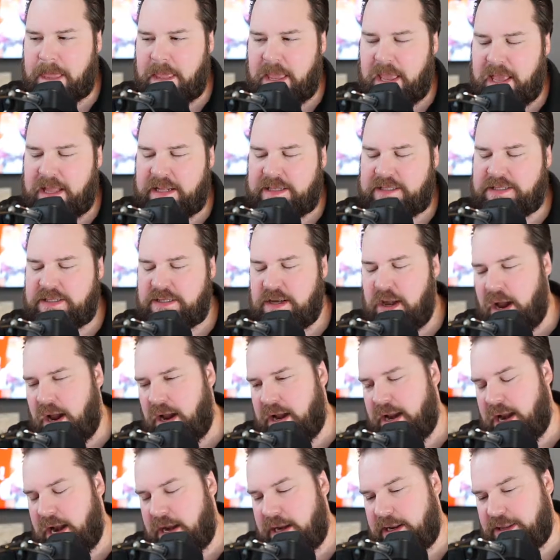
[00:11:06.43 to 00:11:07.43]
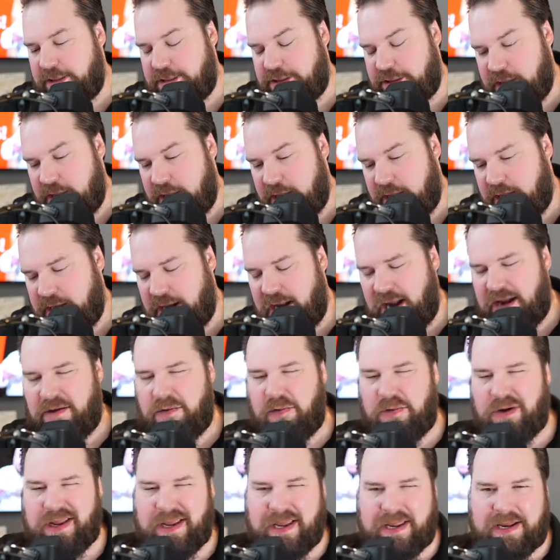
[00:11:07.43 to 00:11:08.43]
It's not anything, and I don't
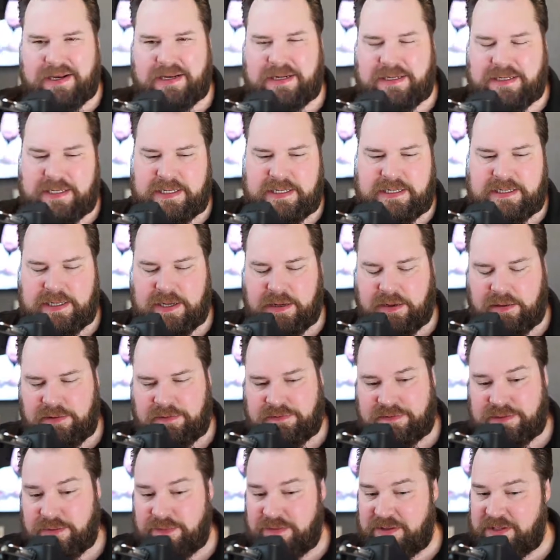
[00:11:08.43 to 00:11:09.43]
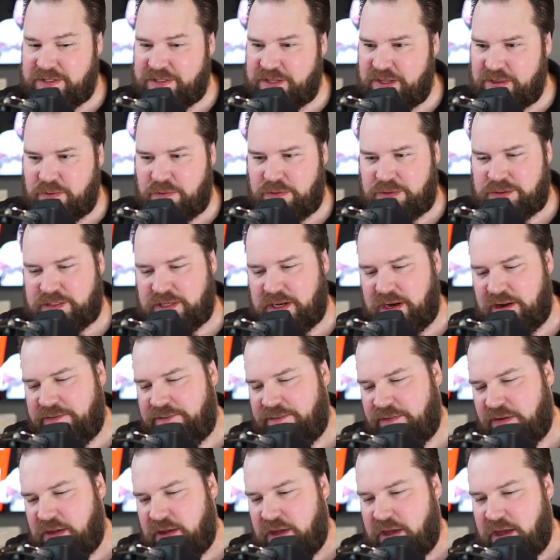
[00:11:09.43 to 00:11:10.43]
want to get into detail of some of these other ones that
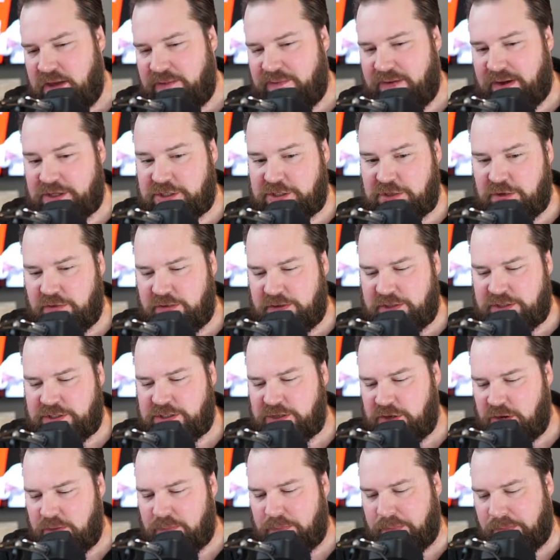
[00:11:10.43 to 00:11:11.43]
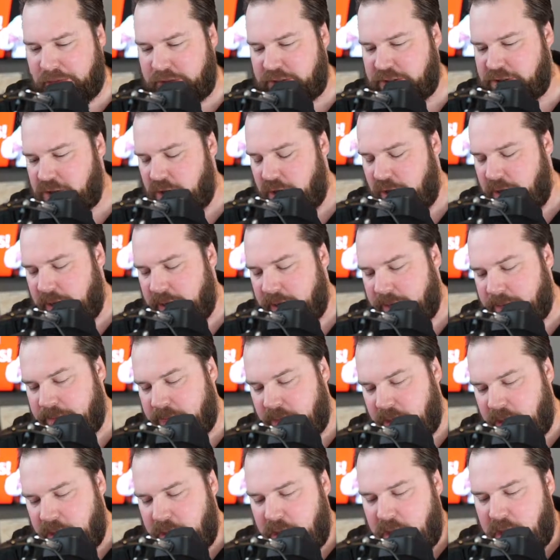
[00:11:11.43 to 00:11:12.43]
I've actually already started pre-trying.
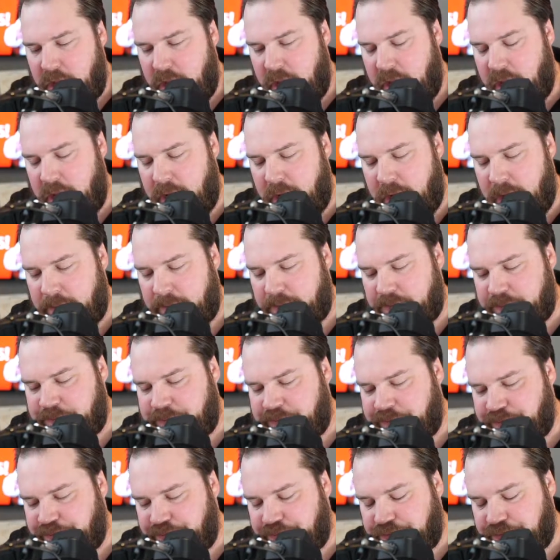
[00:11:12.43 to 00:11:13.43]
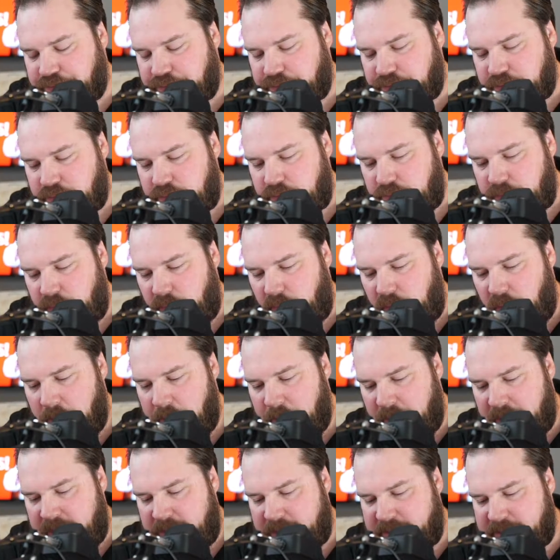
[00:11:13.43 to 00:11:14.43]

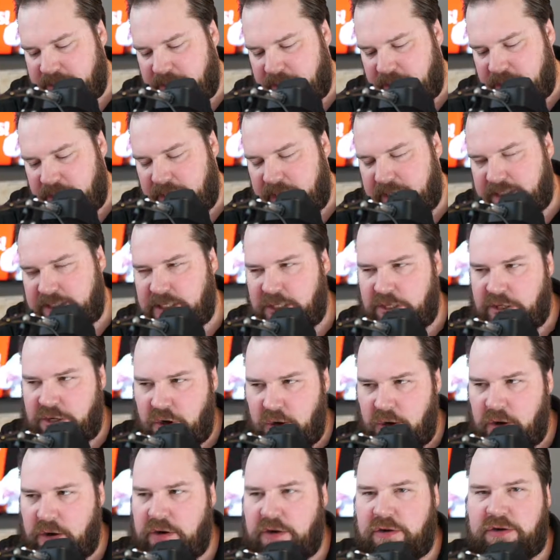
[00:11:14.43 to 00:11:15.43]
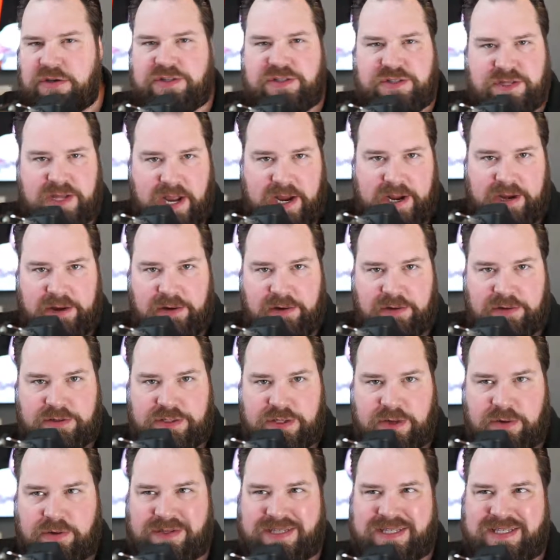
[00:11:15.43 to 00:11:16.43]
But it's a darker cider,
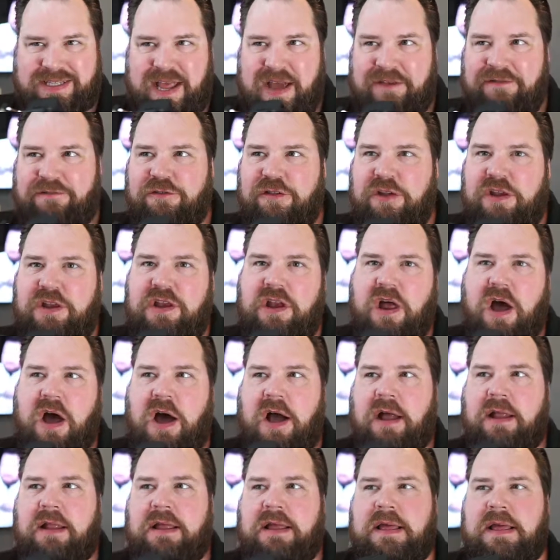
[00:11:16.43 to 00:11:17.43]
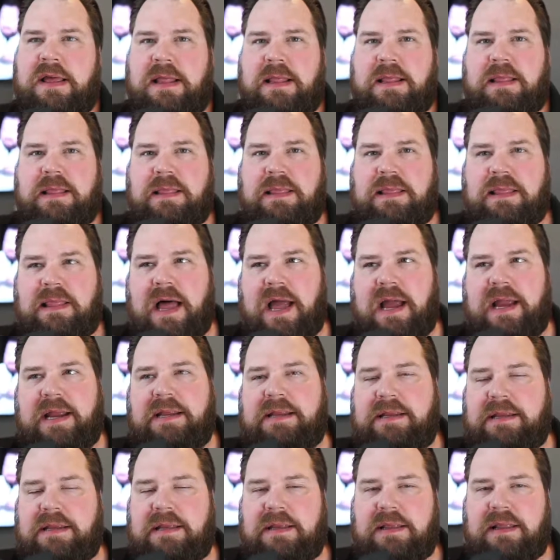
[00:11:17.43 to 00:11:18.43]
so it's definitely not
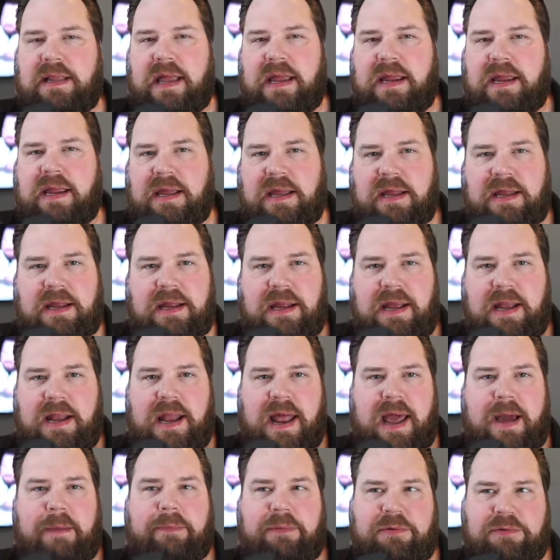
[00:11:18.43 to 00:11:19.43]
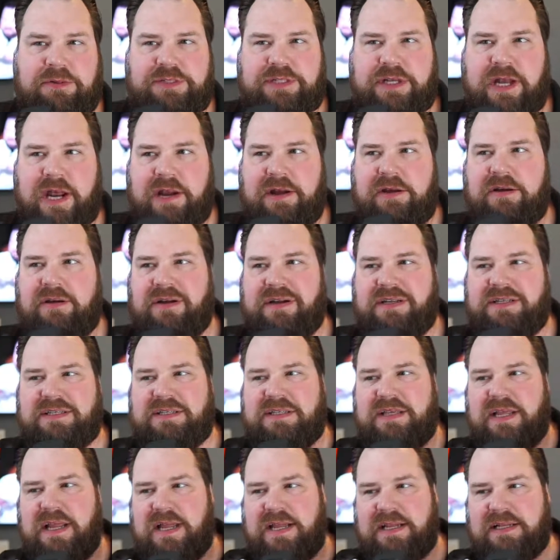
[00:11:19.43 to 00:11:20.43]
light like an apple cider.
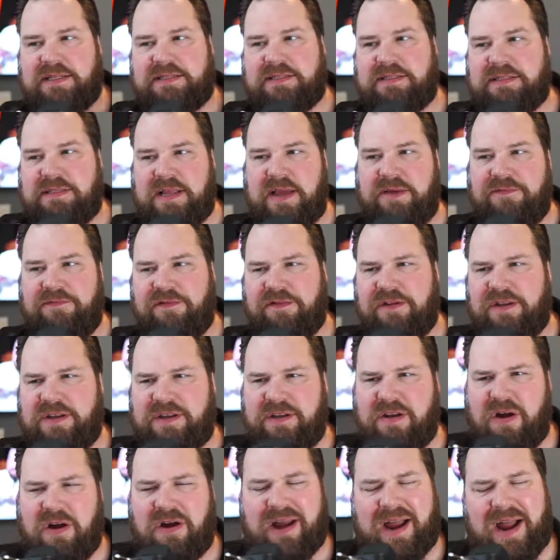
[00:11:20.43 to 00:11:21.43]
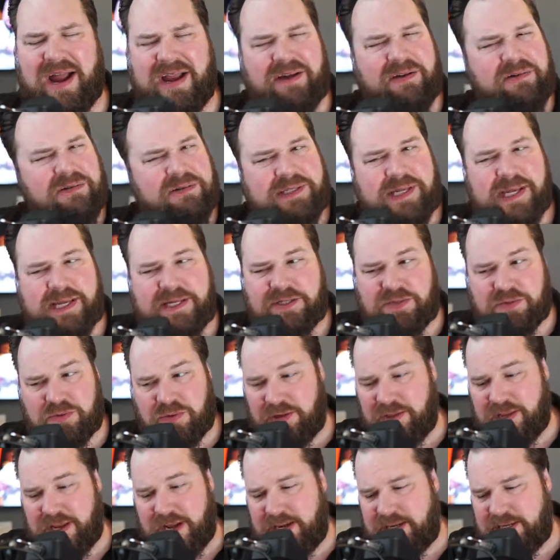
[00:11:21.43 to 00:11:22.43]
It's definitely dark. I don't taste
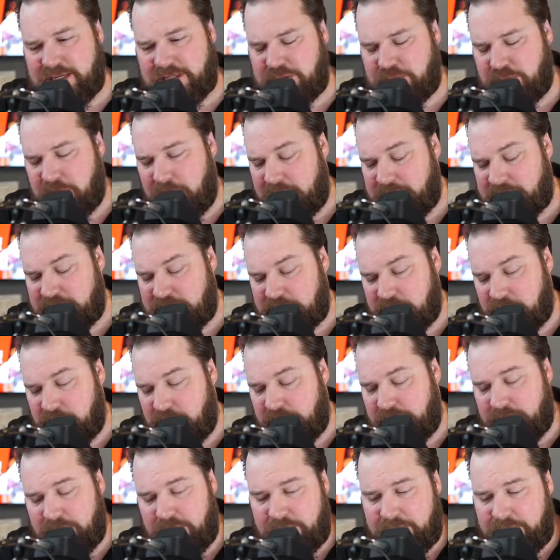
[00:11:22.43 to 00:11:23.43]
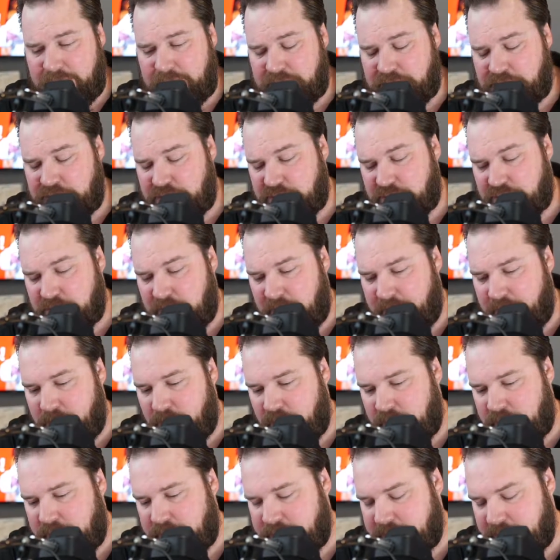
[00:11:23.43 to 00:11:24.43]
really any spice to it. Maybe it's just my
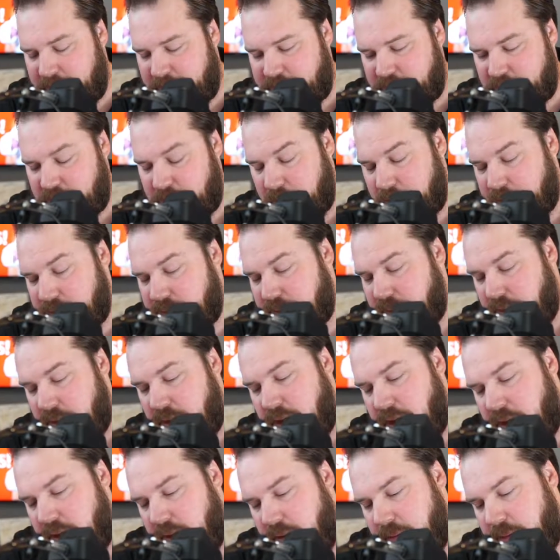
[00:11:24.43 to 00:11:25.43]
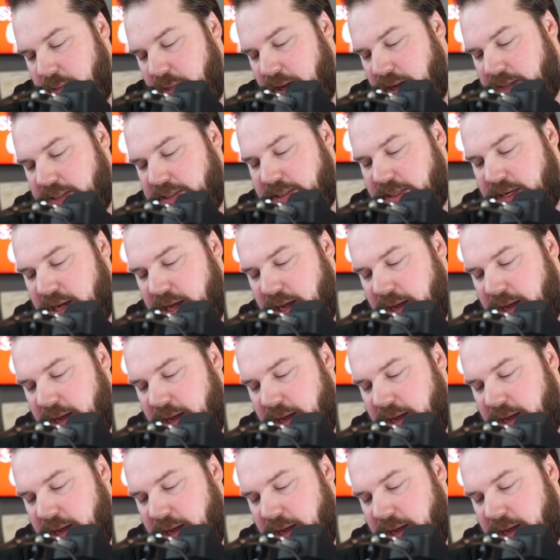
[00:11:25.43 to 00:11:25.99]
morning taste buds, but